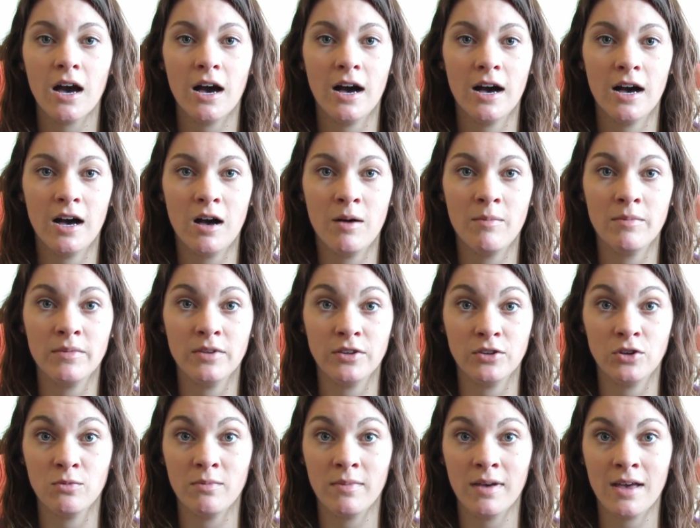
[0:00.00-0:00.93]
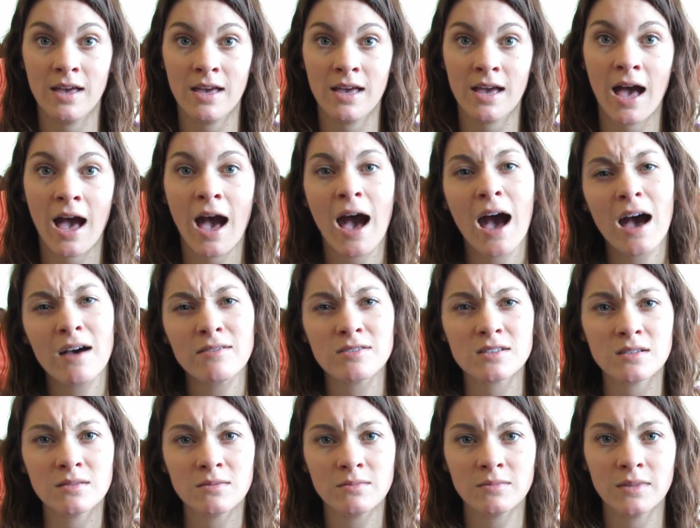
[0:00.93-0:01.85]
You may have
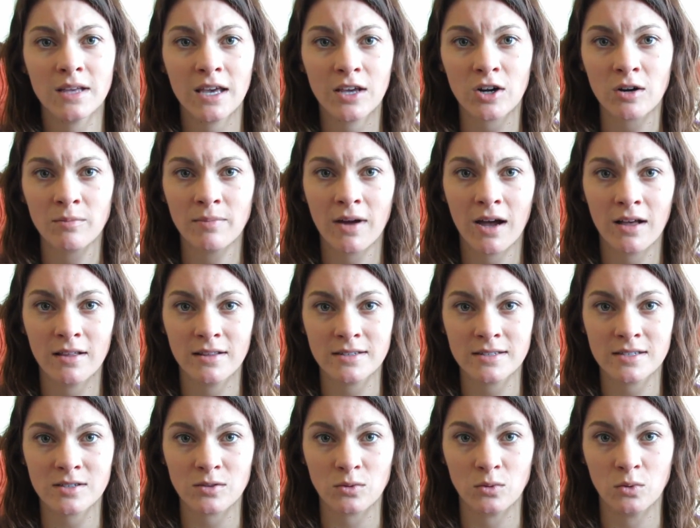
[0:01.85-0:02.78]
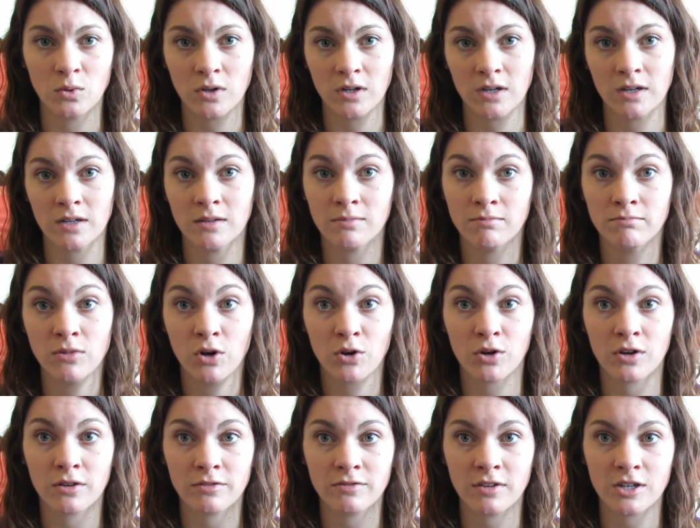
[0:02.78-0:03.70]
some gait or balance or
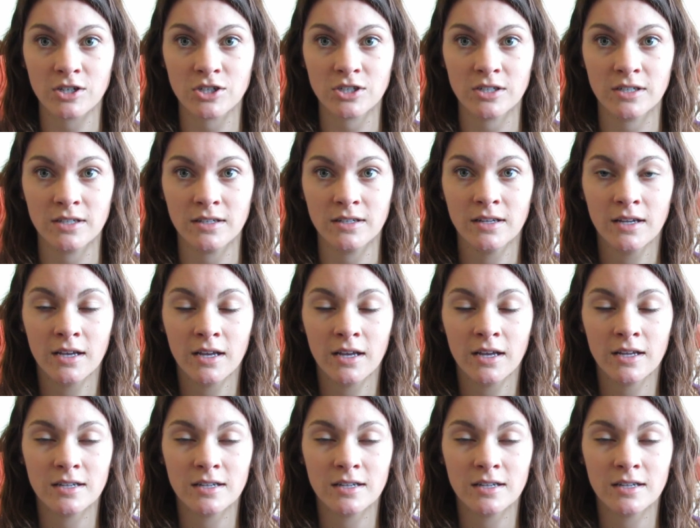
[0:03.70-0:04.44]
motor function